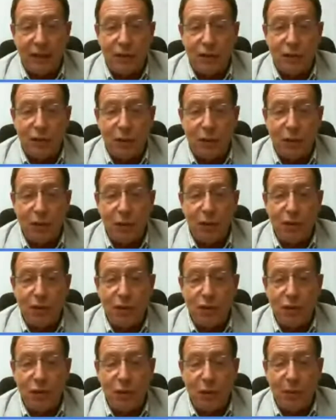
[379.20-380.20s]
It is
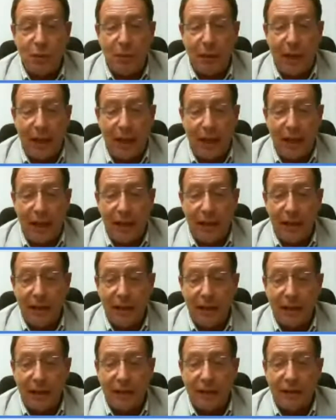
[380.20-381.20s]
your new play.
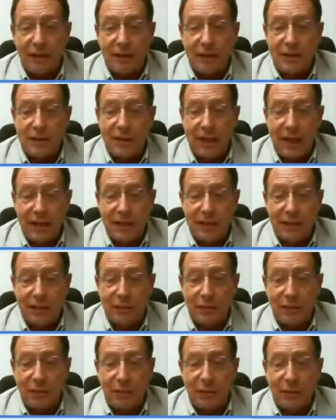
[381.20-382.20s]
Discuss
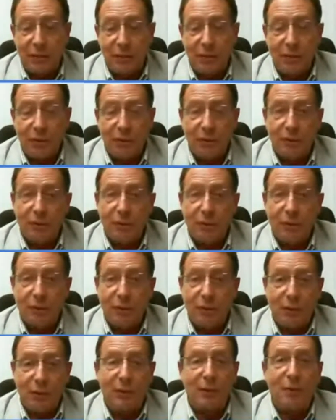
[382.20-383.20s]
it with your,
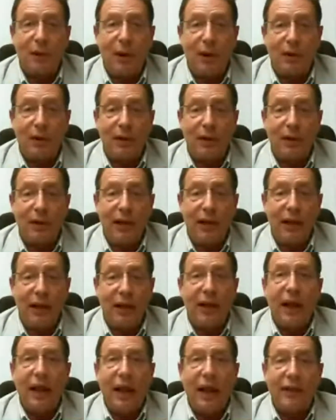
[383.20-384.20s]
with your partner
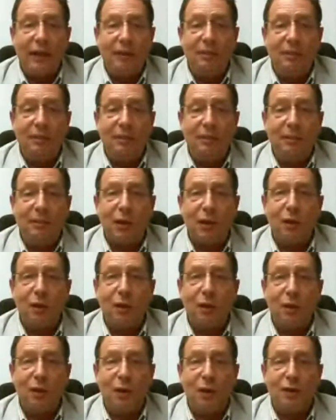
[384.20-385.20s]
and then make sure
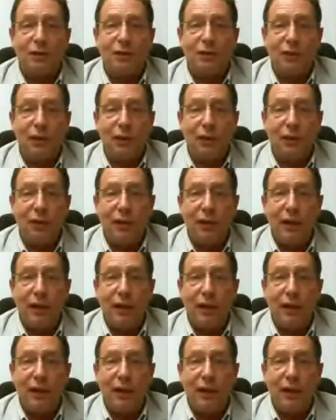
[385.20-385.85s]
it all works for you.